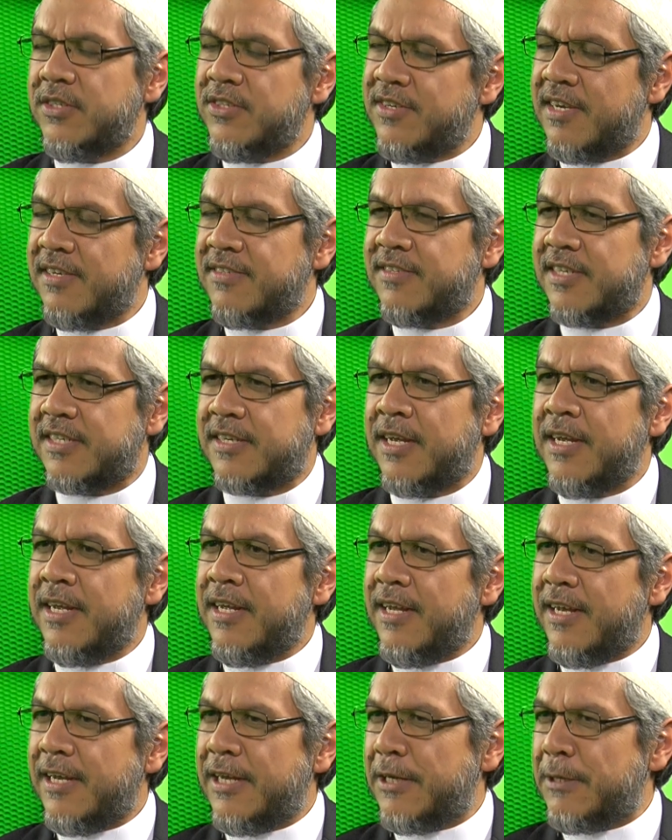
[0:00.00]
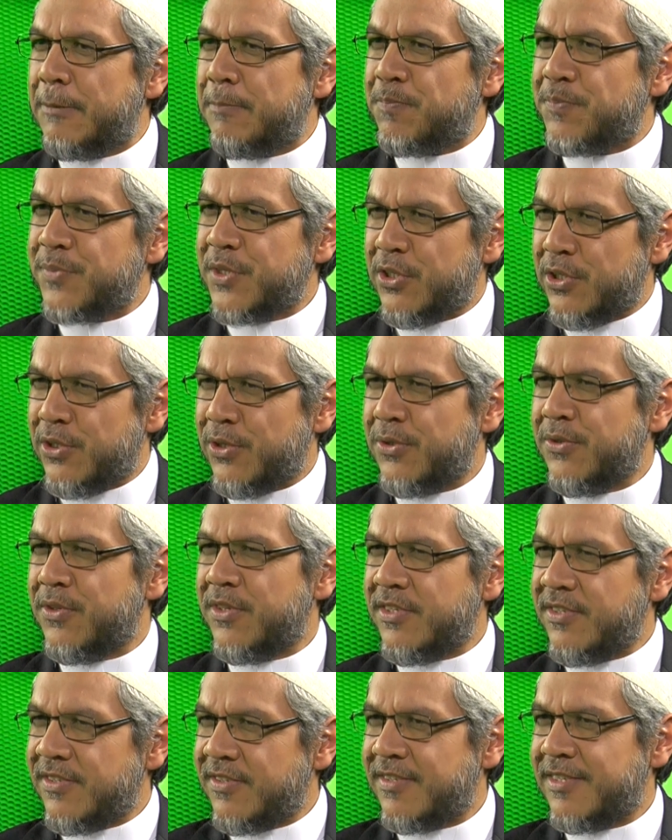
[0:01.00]
Jasser,
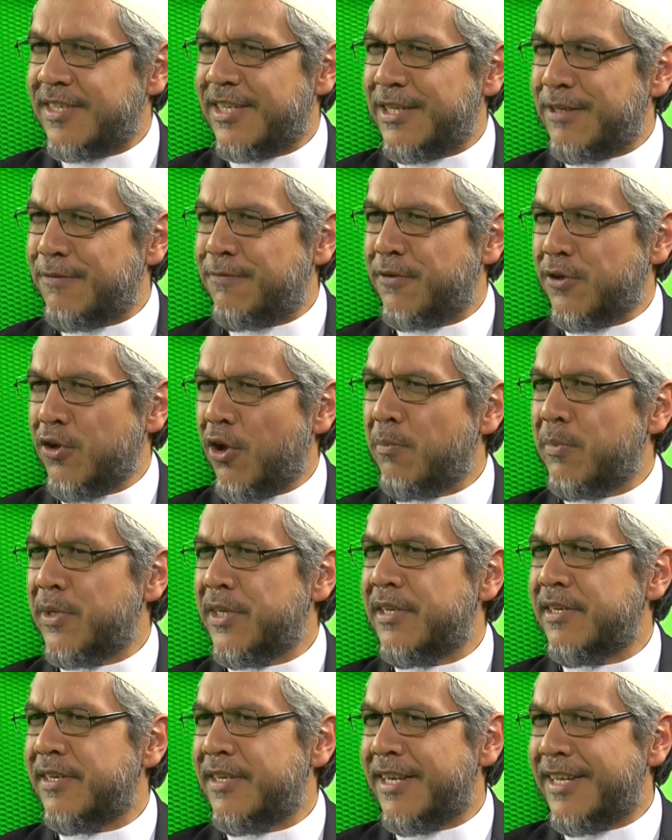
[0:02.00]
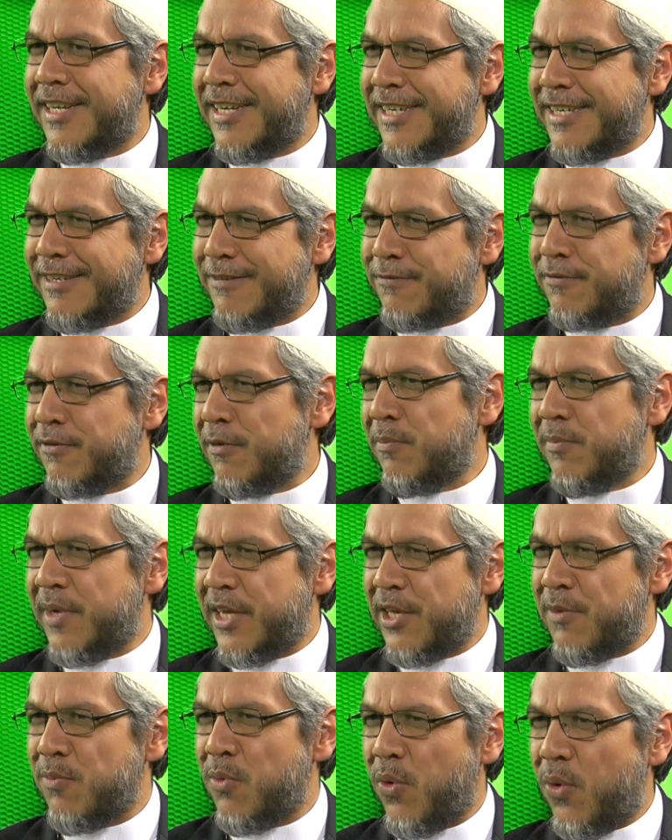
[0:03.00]
this phenomenon from
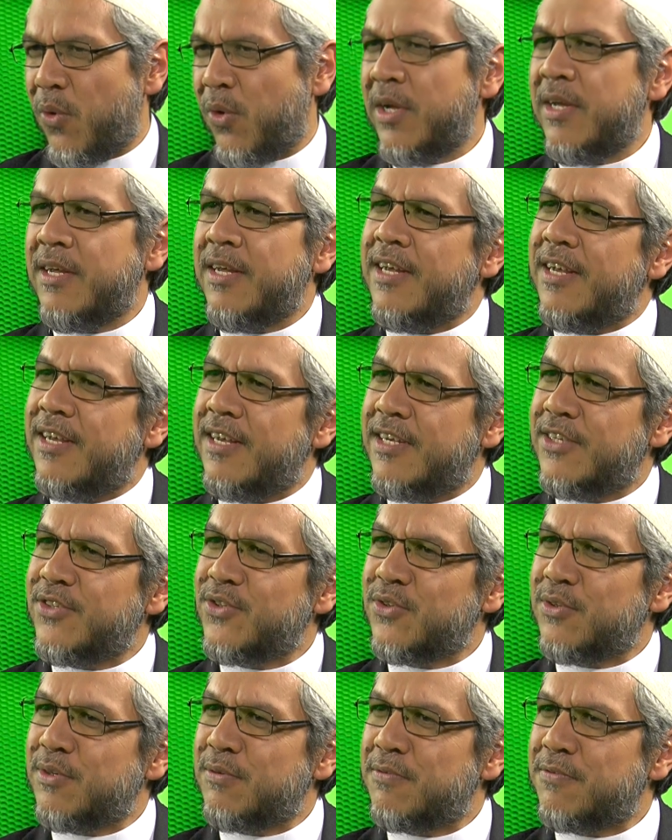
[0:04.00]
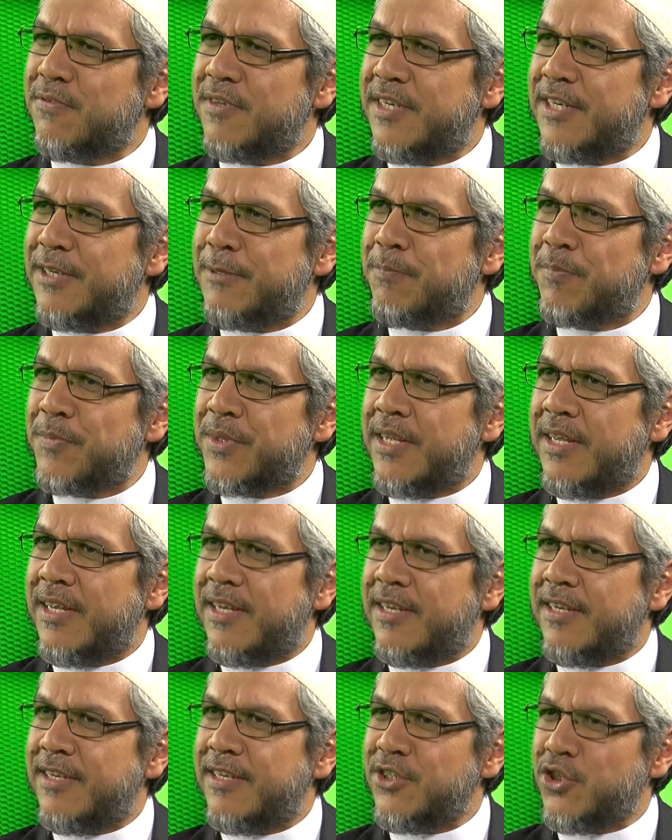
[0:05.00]
a more
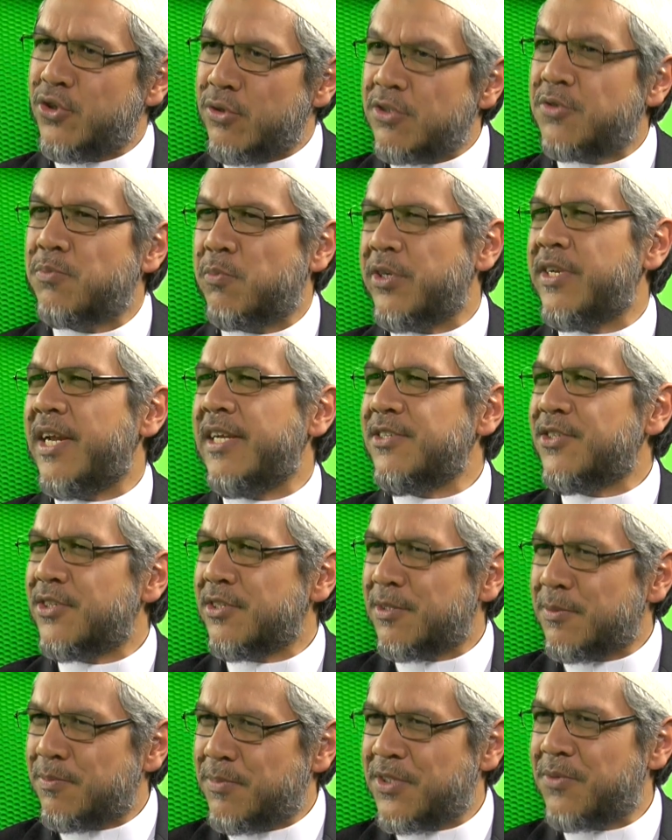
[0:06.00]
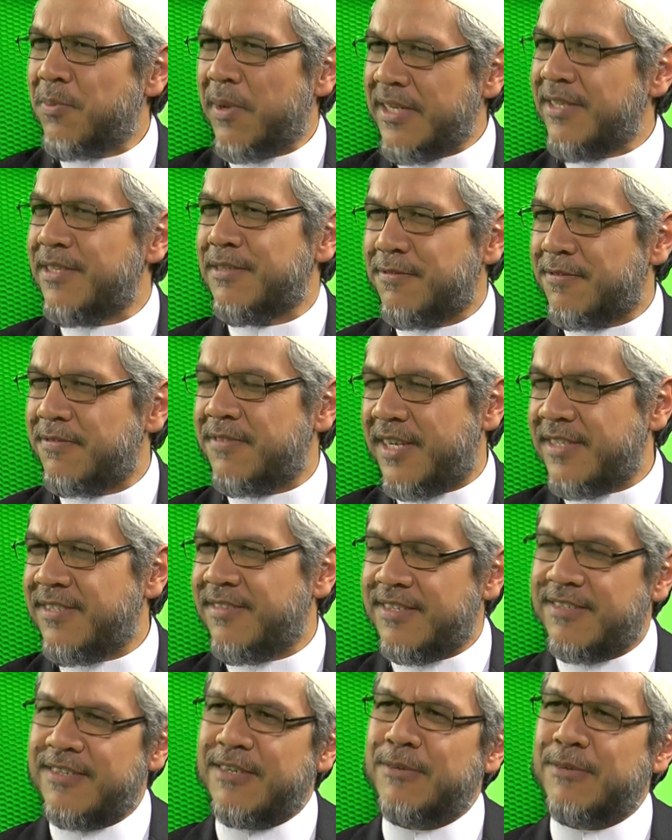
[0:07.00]
jurisprudential perspective, etc.?